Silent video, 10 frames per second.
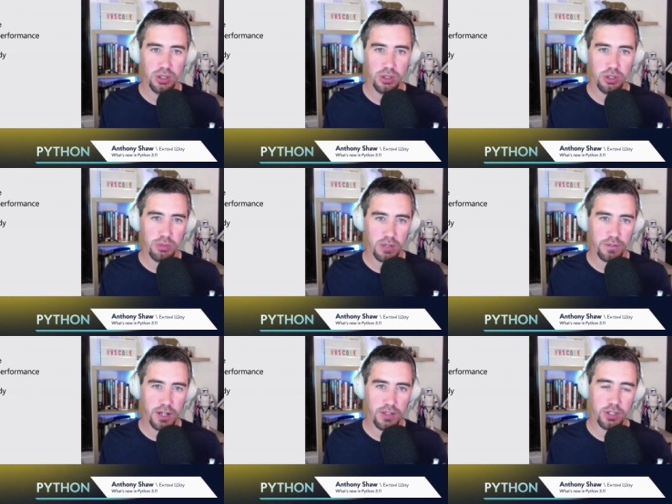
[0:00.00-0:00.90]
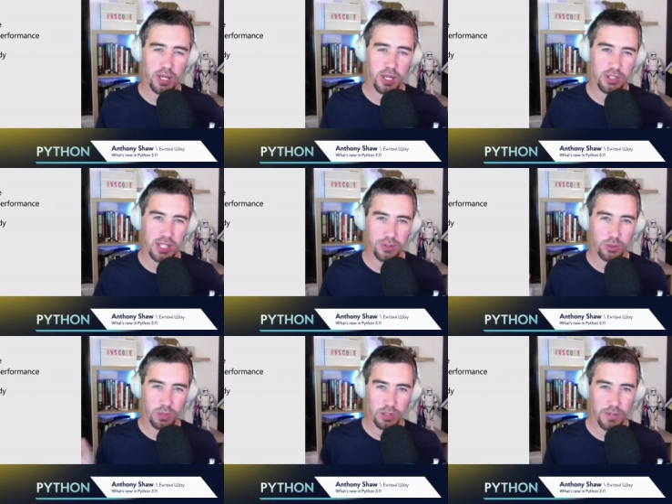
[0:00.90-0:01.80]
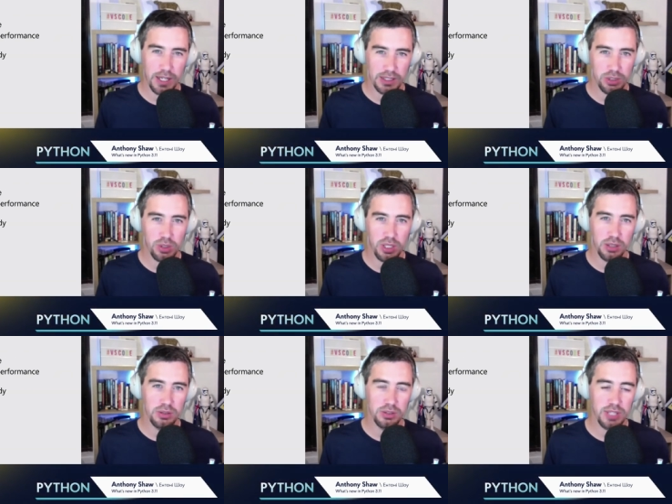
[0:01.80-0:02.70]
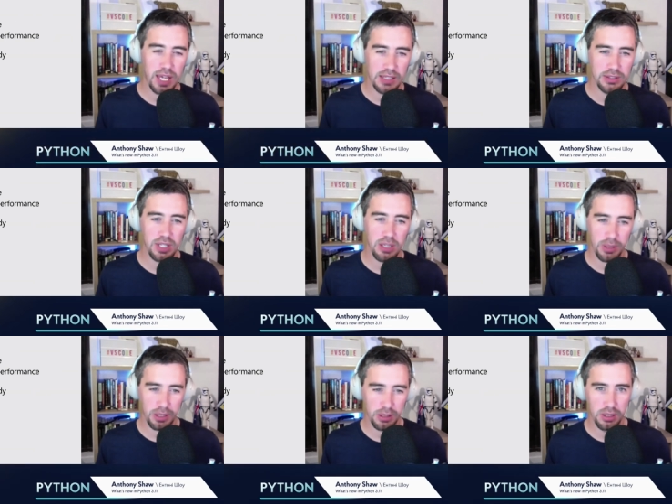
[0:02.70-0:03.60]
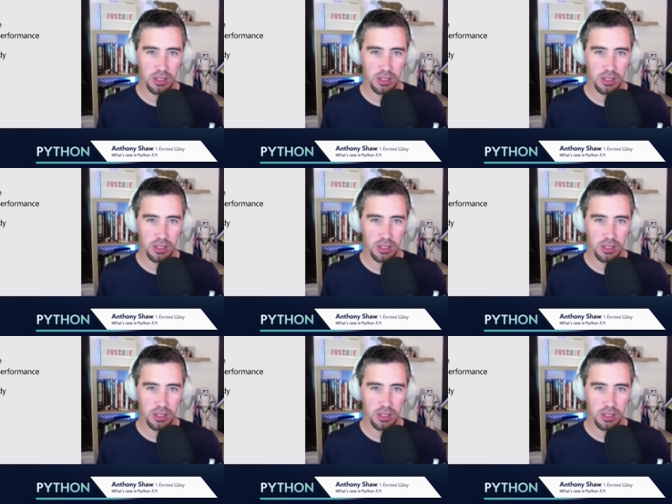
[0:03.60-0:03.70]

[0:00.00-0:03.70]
you might find that you actually have to refactor your code to add typing.